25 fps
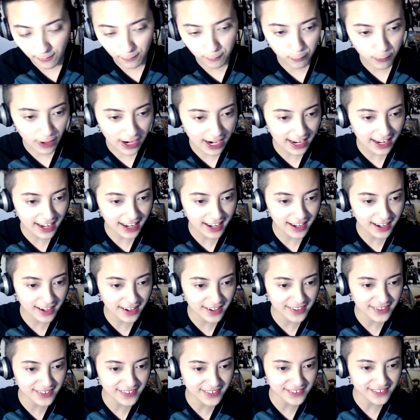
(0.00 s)

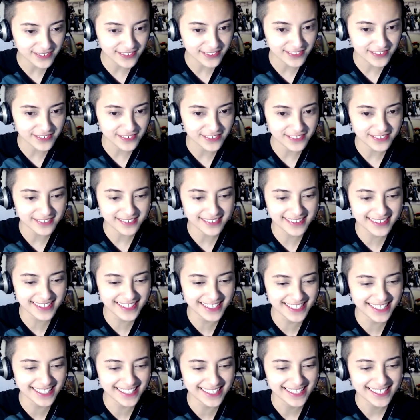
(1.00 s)
Wow!
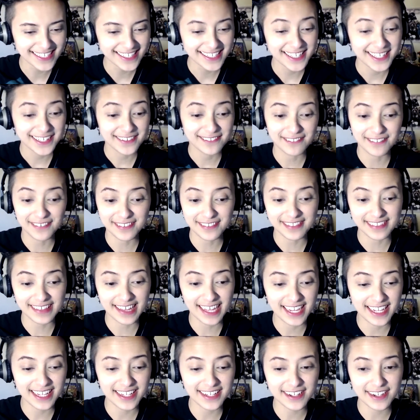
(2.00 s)
Well,
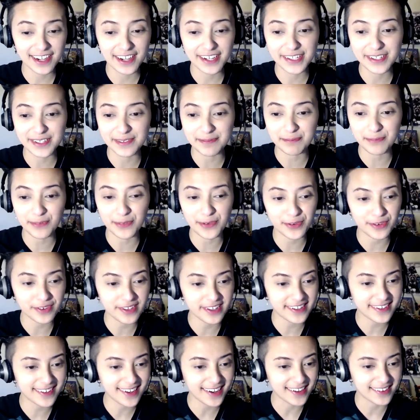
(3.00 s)
there you go, the more
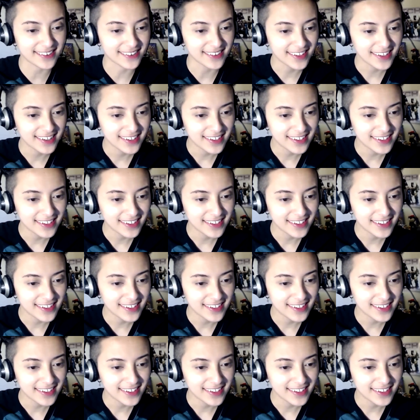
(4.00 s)
you know.